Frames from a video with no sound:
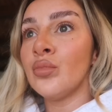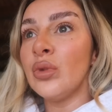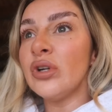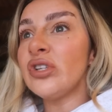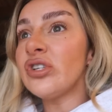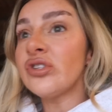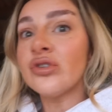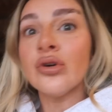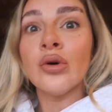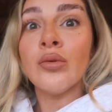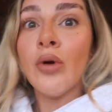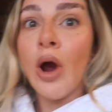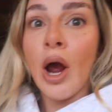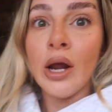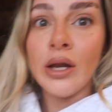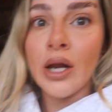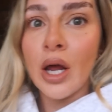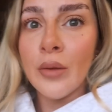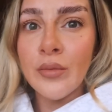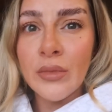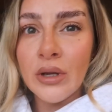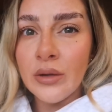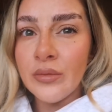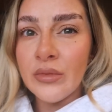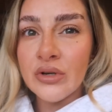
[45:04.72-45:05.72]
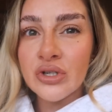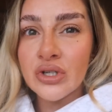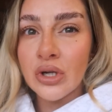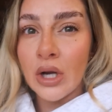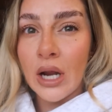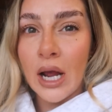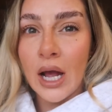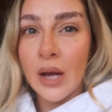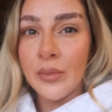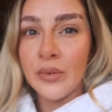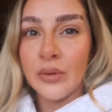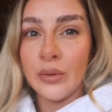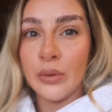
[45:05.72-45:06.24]
which is all right. Like, me and Mitchell are
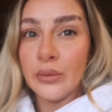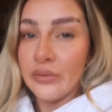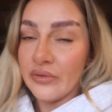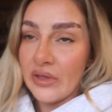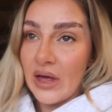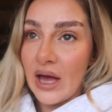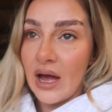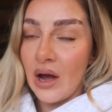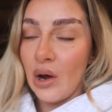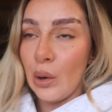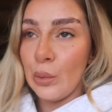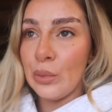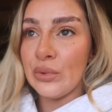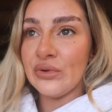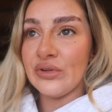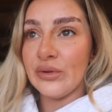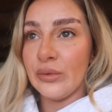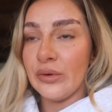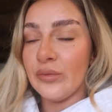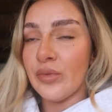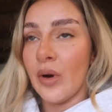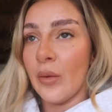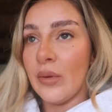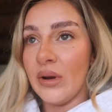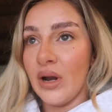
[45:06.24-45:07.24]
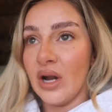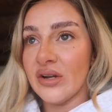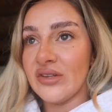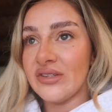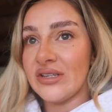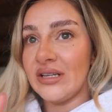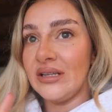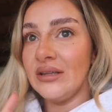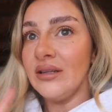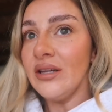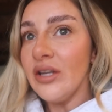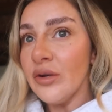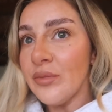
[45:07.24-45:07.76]
happy with that. Obviously we'd probably like to
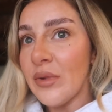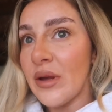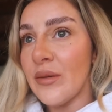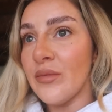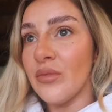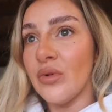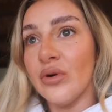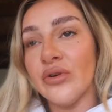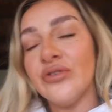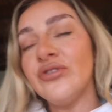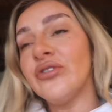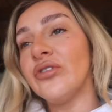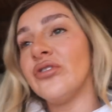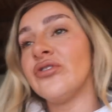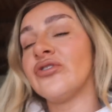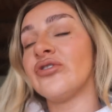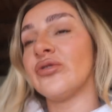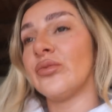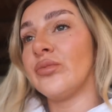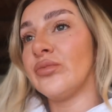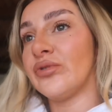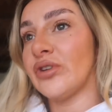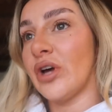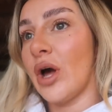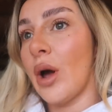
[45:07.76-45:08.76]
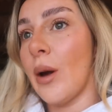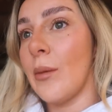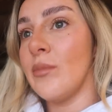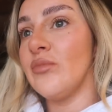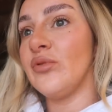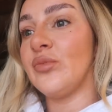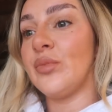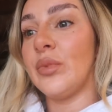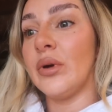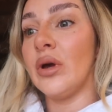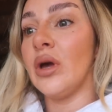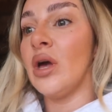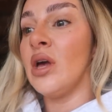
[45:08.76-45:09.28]
see a little bit more sun
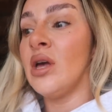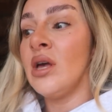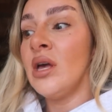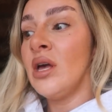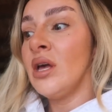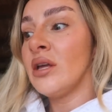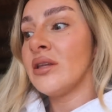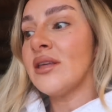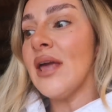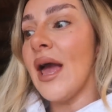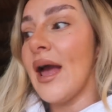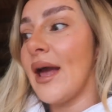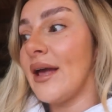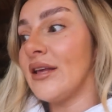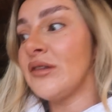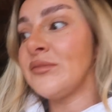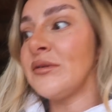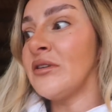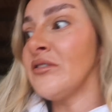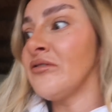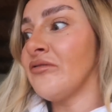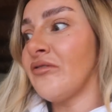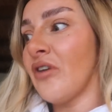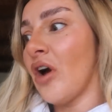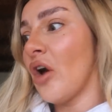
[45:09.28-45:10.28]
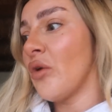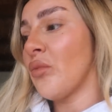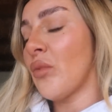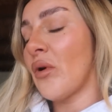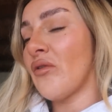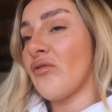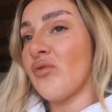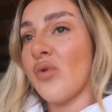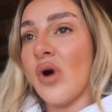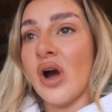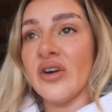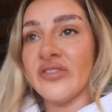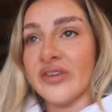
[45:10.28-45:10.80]
sometimes, but yeah, it's been fine
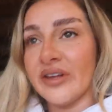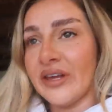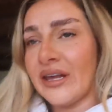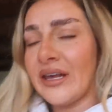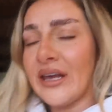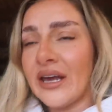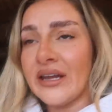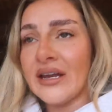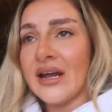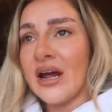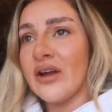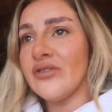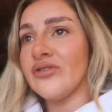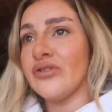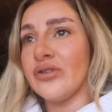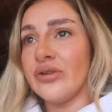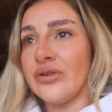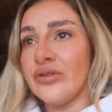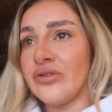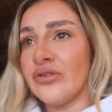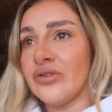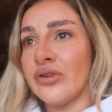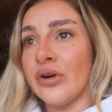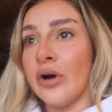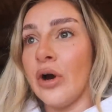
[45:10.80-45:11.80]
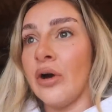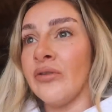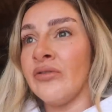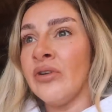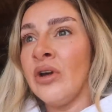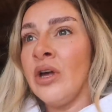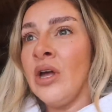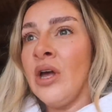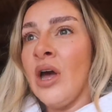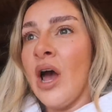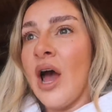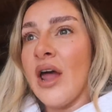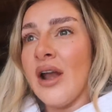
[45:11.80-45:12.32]
weather wise like, you can get out, do stuff.
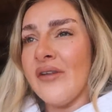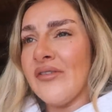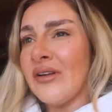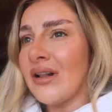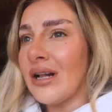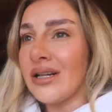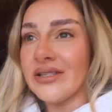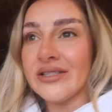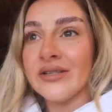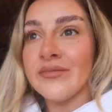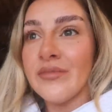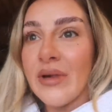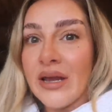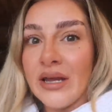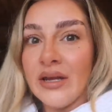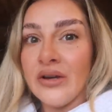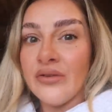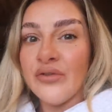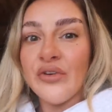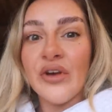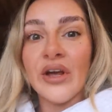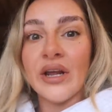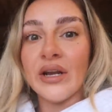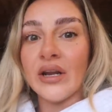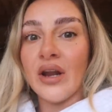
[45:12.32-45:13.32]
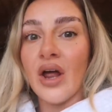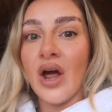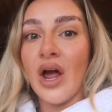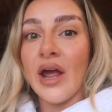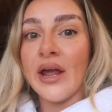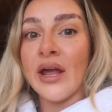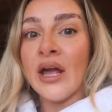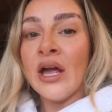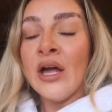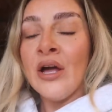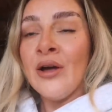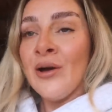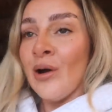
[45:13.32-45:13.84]
And I think that's the main thing.
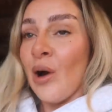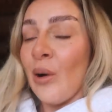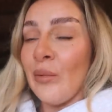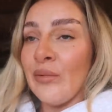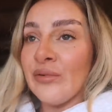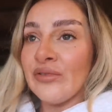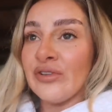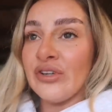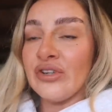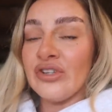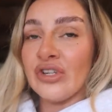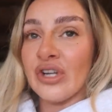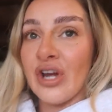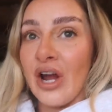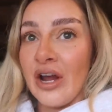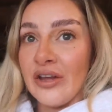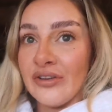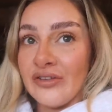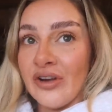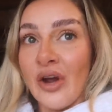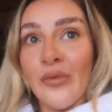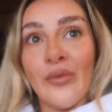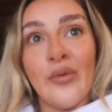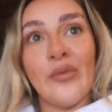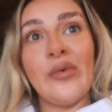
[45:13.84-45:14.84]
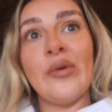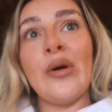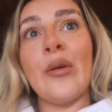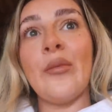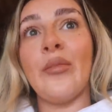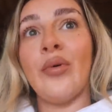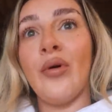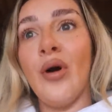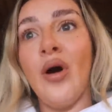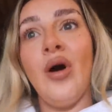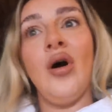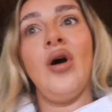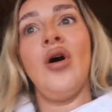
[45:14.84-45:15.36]
Like, obviously, as you guys know, when we
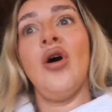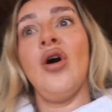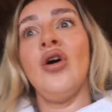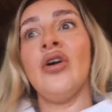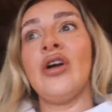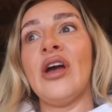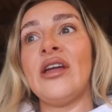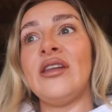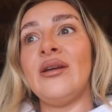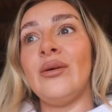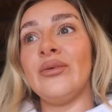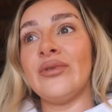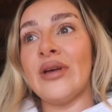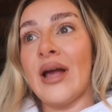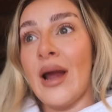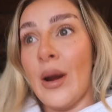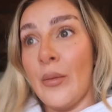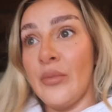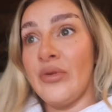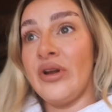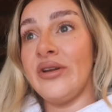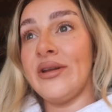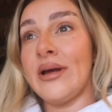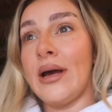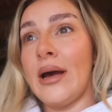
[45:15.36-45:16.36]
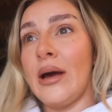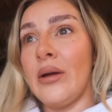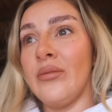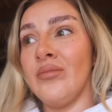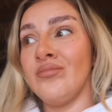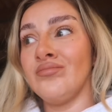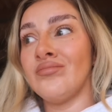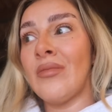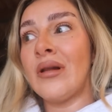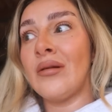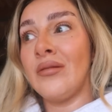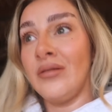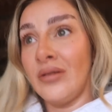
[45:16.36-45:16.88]
went Prague and it was hammering it
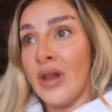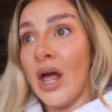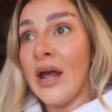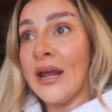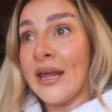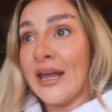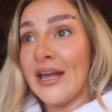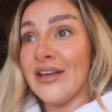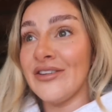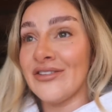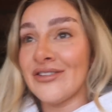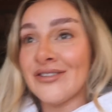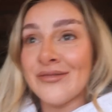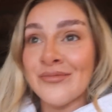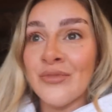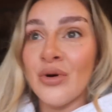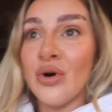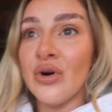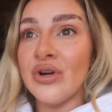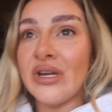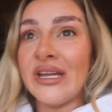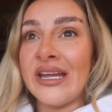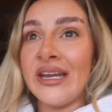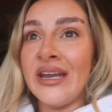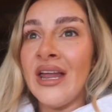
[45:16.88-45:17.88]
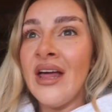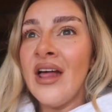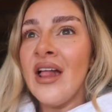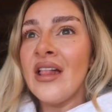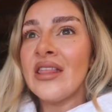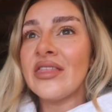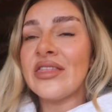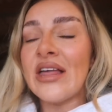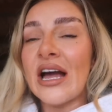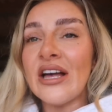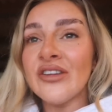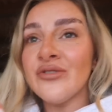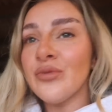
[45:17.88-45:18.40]
down like it is this morning,
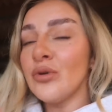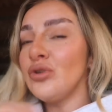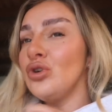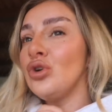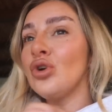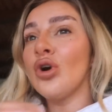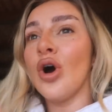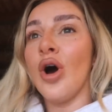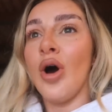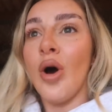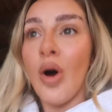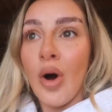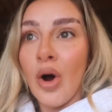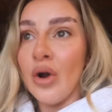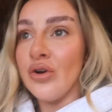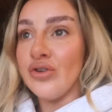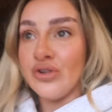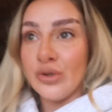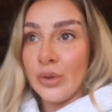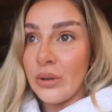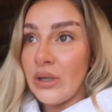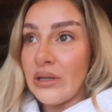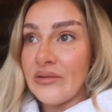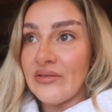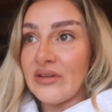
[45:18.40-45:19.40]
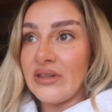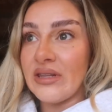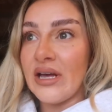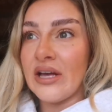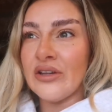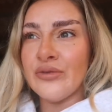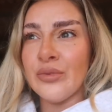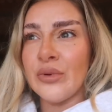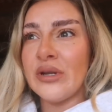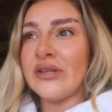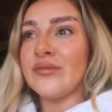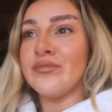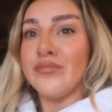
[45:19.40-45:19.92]
that's when you can't do anything.
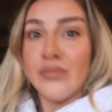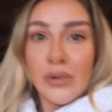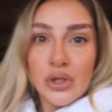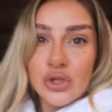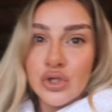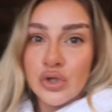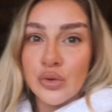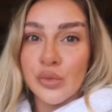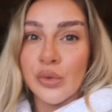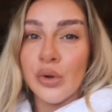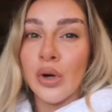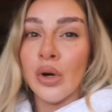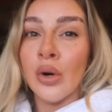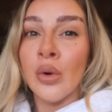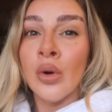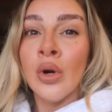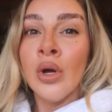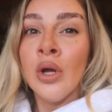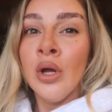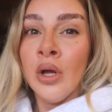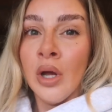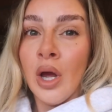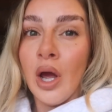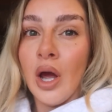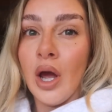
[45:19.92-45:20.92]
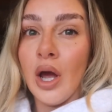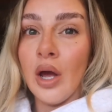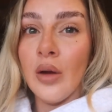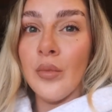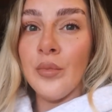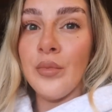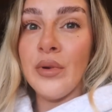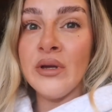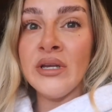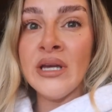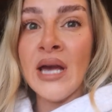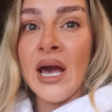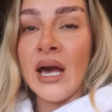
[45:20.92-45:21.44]
That's when it's miserable.
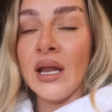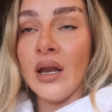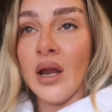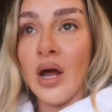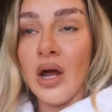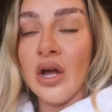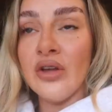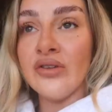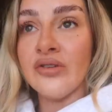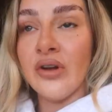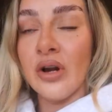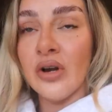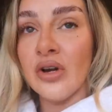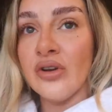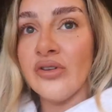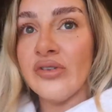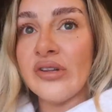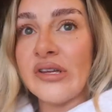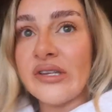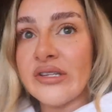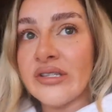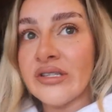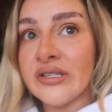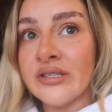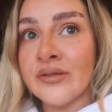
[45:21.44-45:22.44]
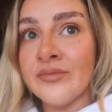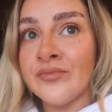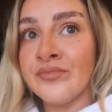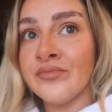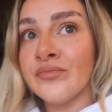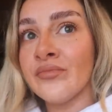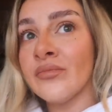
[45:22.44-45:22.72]
But yeah, like, as long as it's